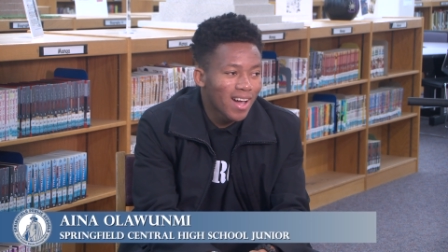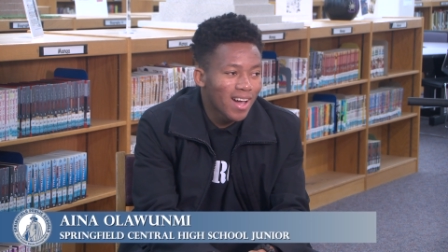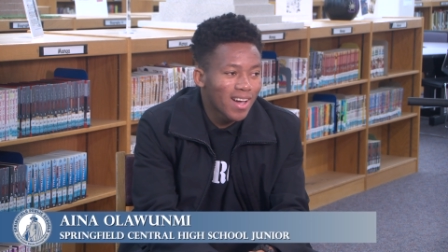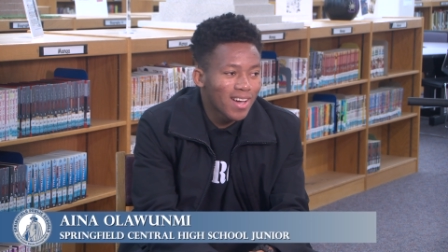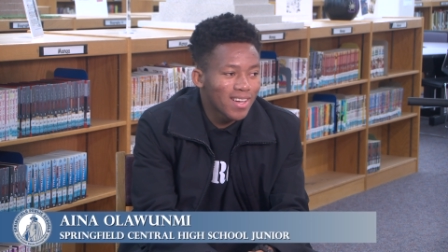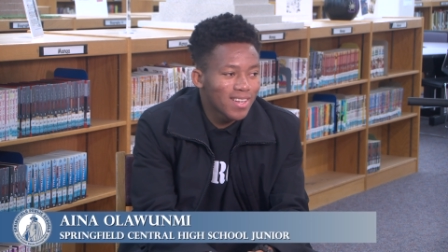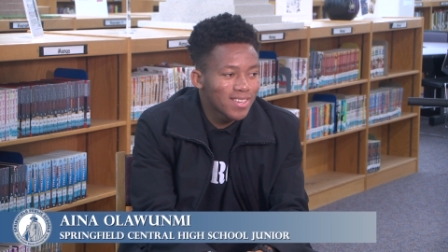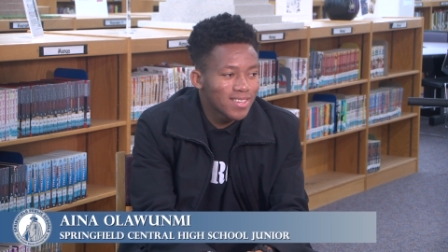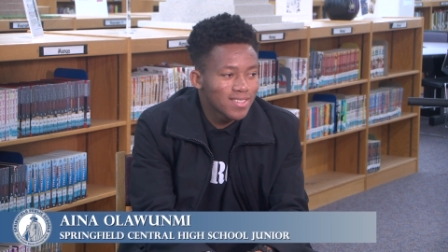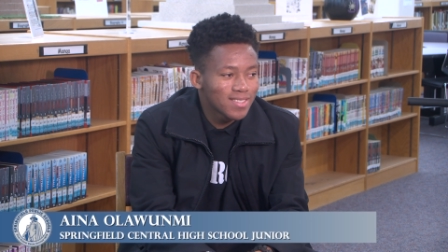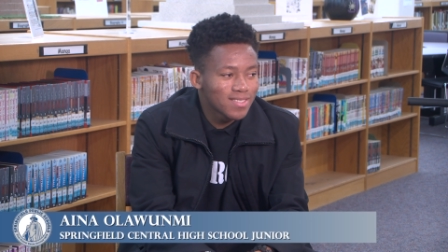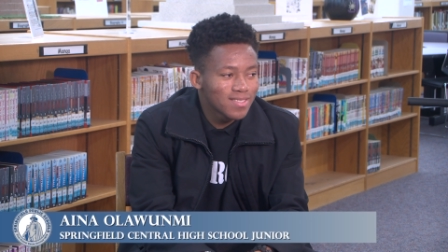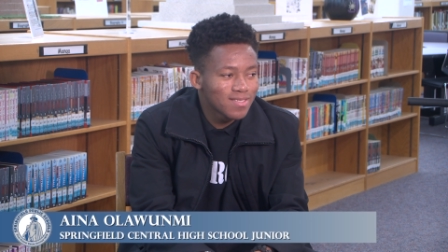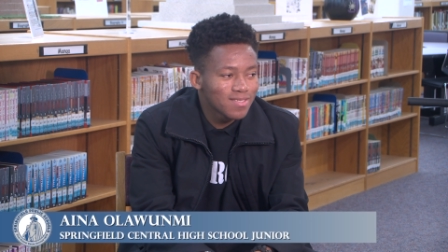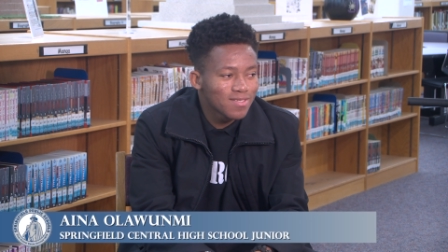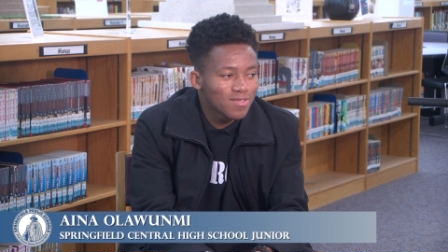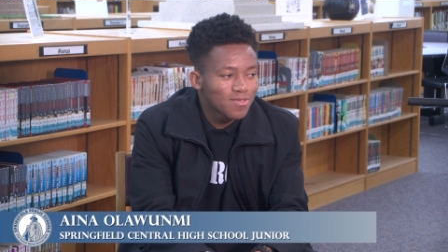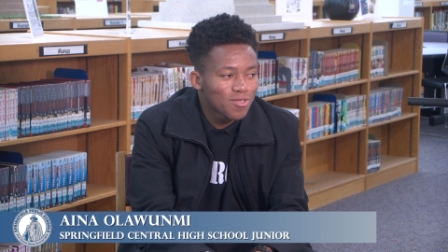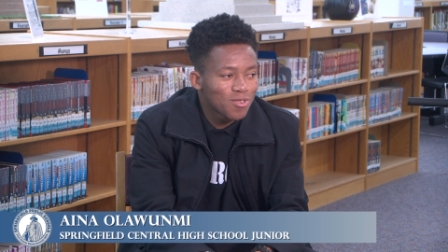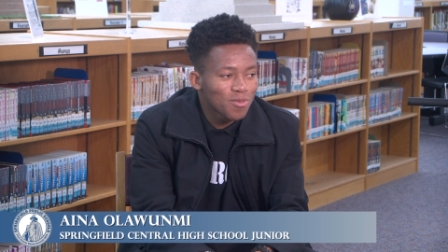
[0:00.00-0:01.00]
And
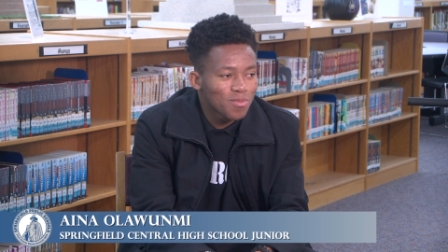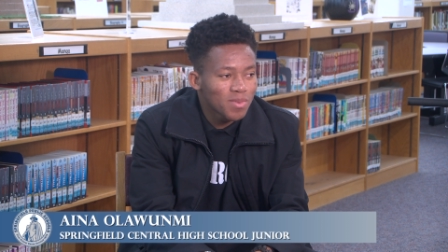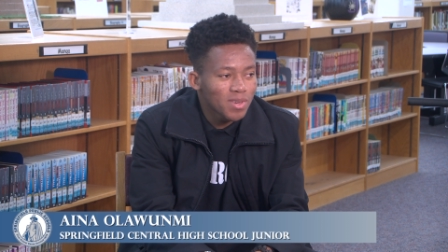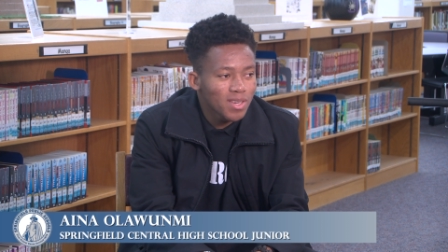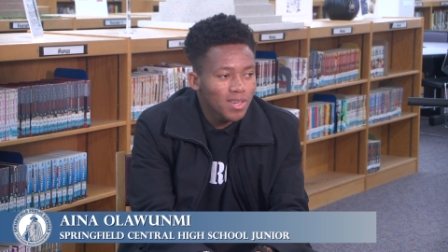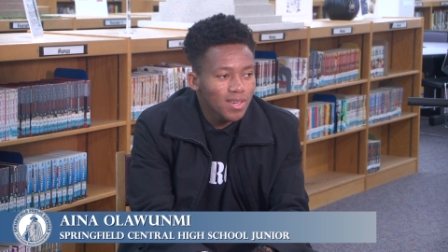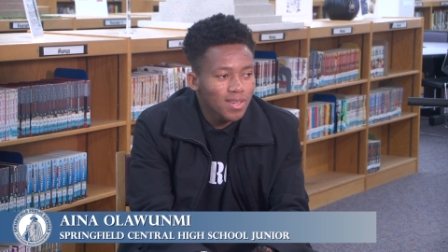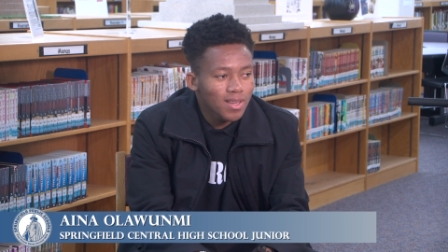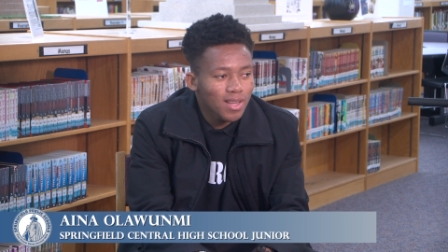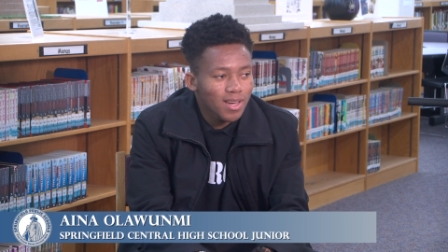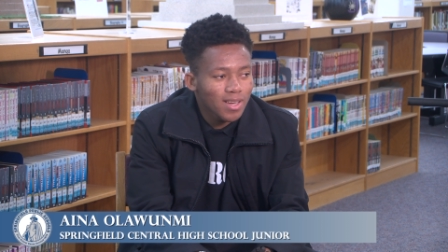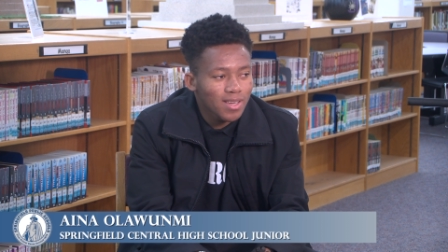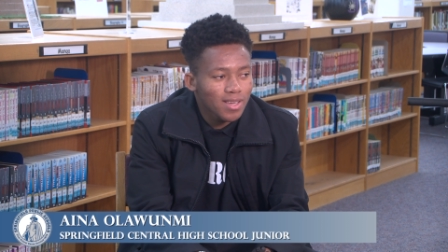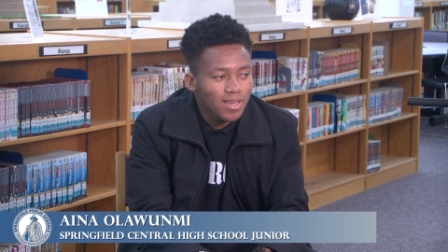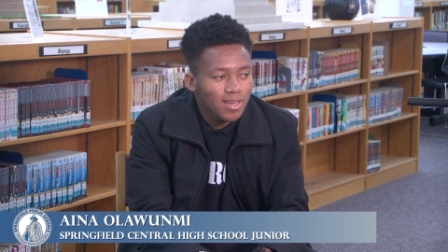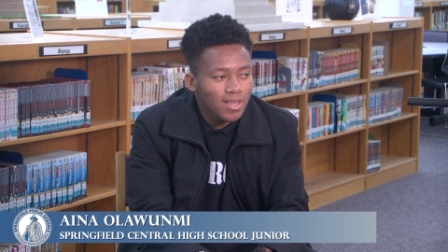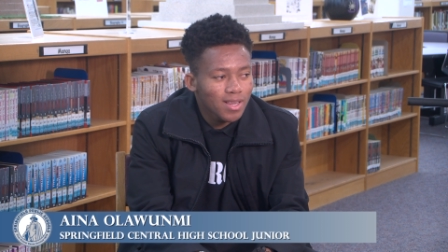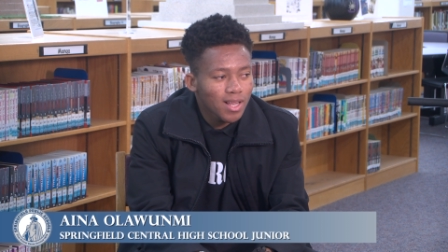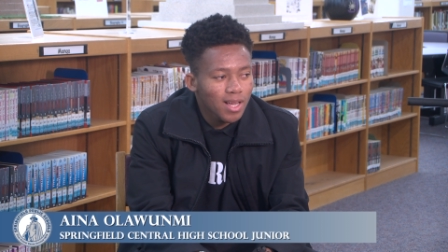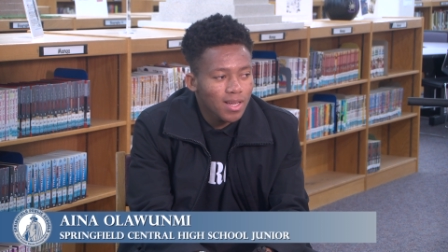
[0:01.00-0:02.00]
for me, like
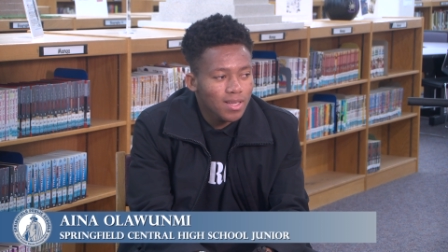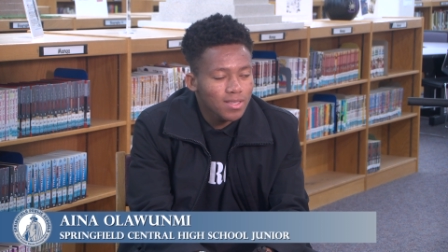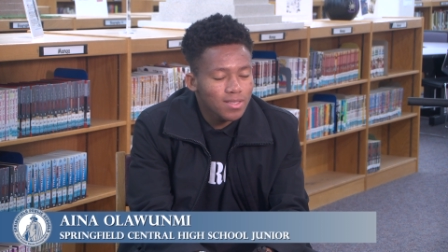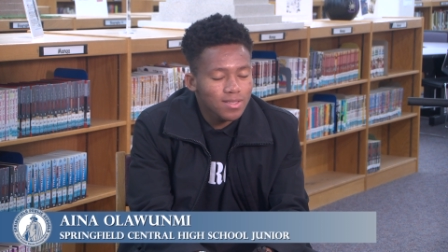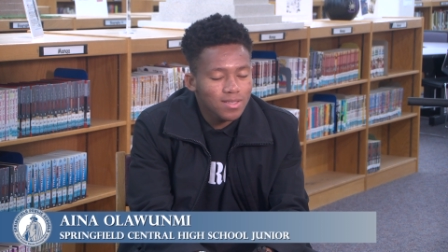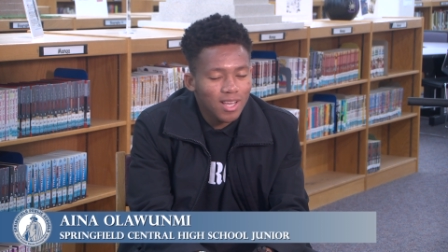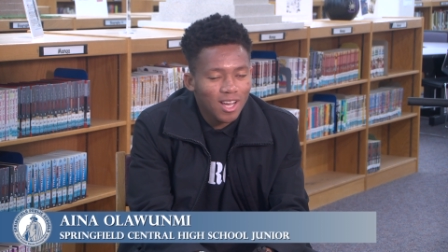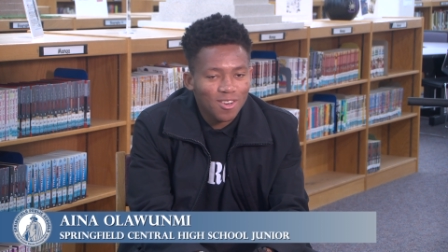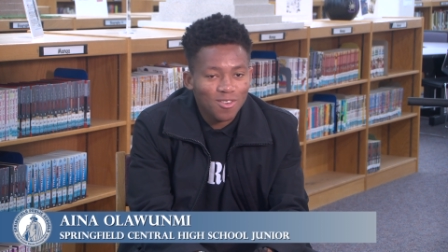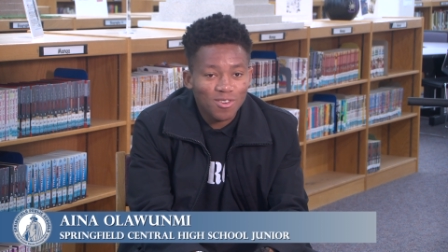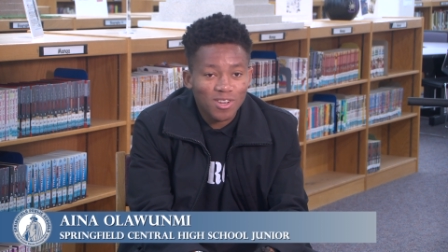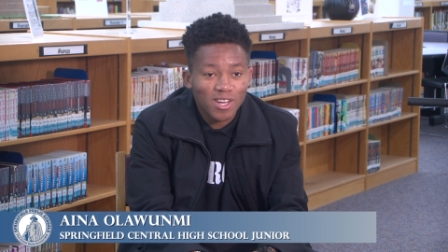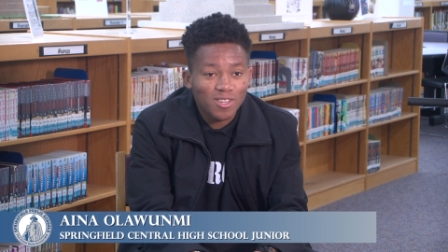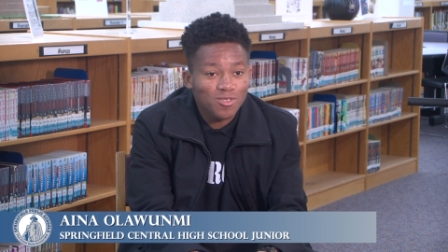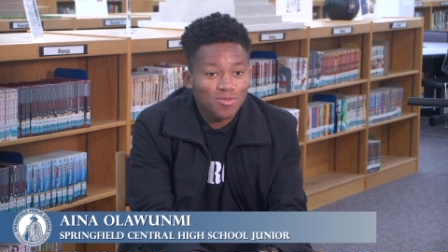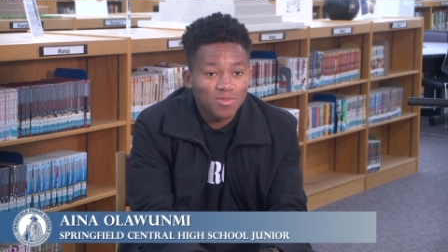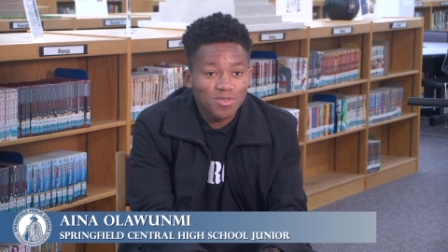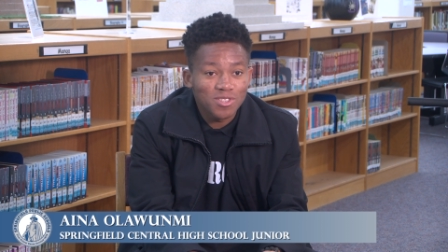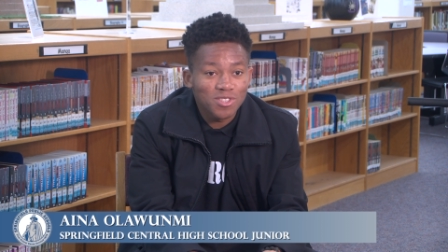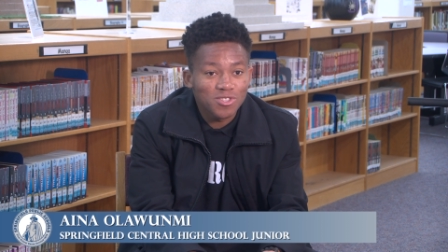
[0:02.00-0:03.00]
in class, I don't like
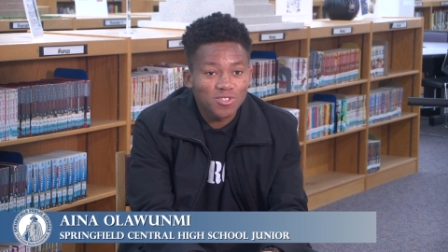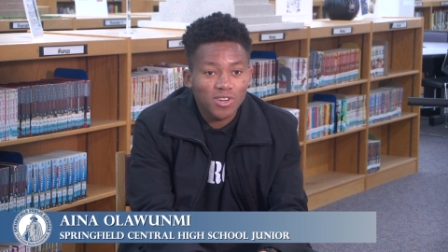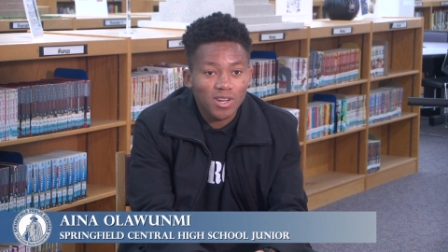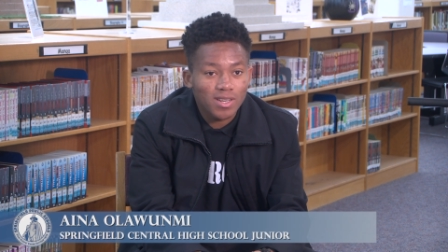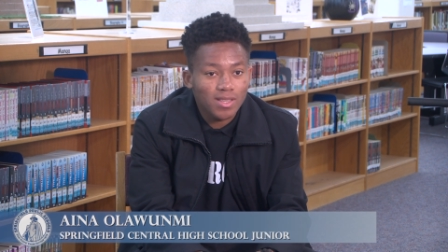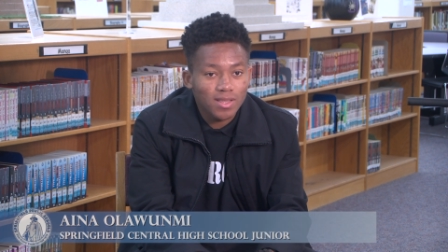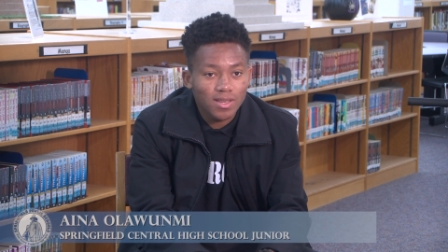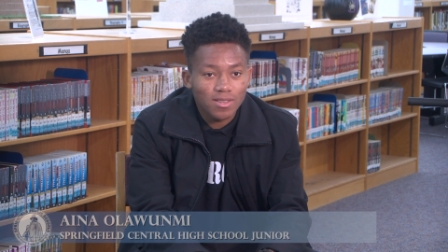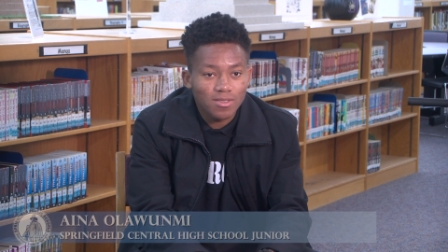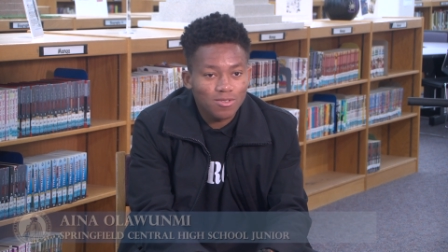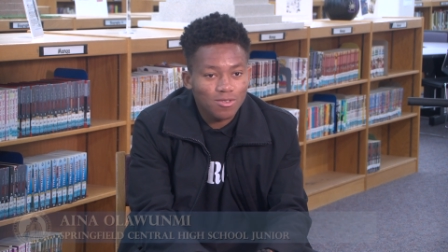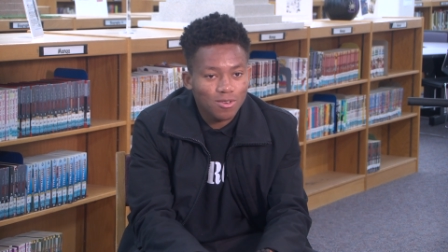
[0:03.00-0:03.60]
to be distracted.